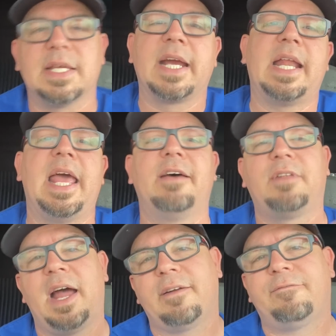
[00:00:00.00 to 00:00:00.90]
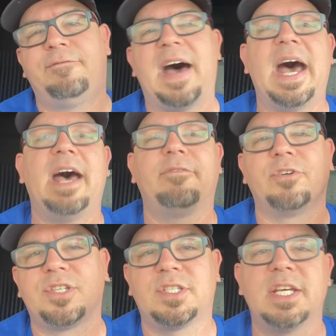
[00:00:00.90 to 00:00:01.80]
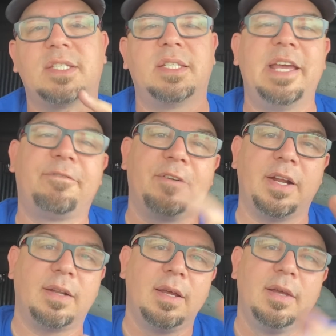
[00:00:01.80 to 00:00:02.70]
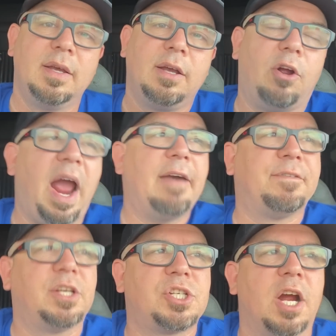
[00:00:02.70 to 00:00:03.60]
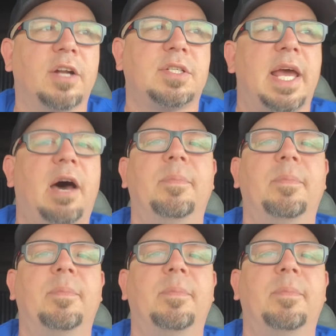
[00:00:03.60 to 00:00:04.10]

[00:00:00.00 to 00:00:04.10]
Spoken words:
I can have like 5 or 6 different graphic shirts out